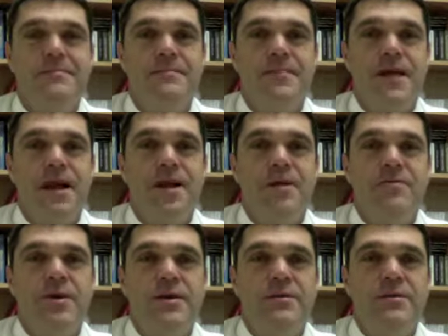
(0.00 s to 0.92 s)
Hello
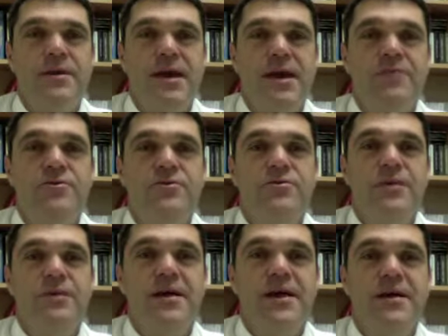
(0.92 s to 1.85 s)
everyone, Andrew
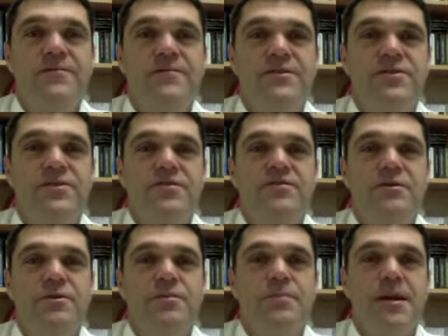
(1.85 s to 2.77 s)
Trim here for the Johnson
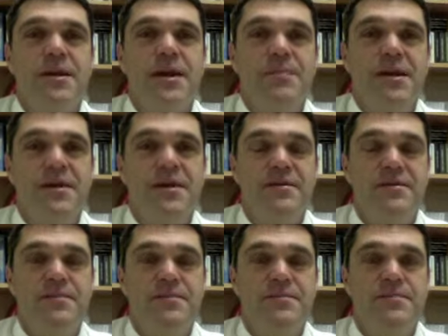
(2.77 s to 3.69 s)
Group Monday Minute.
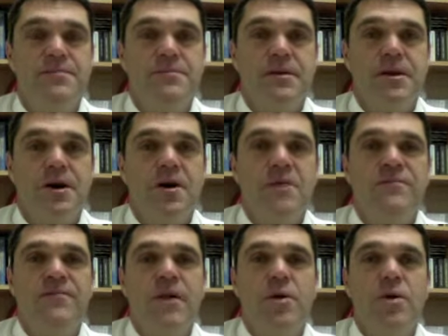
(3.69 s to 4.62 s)
I'm going to
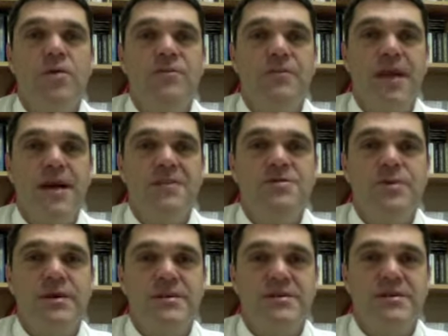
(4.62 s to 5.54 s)
follow on from last
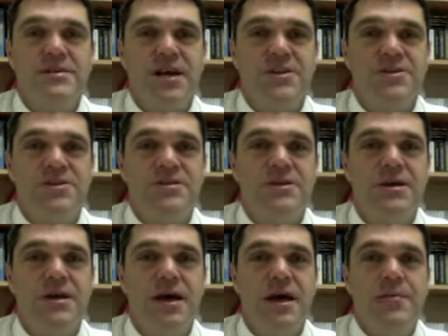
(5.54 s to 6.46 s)
week's discussion
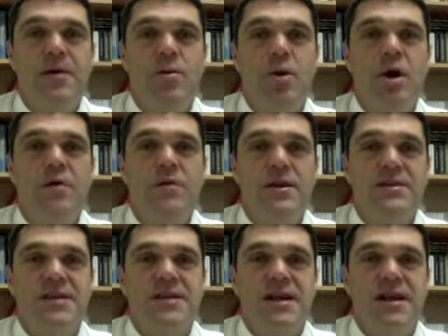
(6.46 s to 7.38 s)
about why real
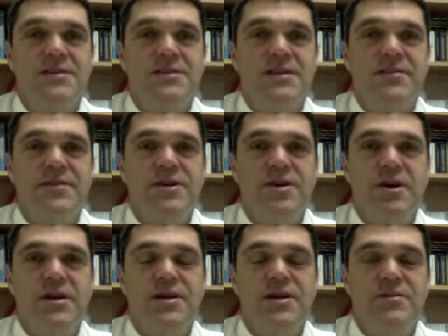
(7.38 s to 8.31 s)
estate agents have a
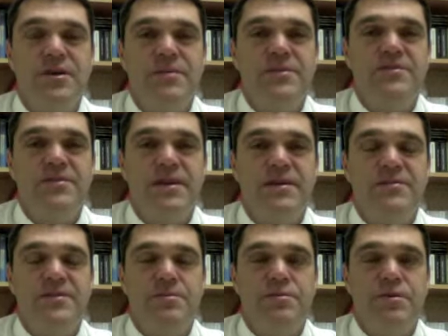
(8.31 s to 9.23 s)
93%
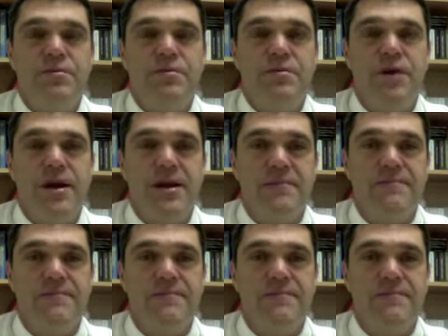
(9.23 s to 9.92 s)
disapproval rating.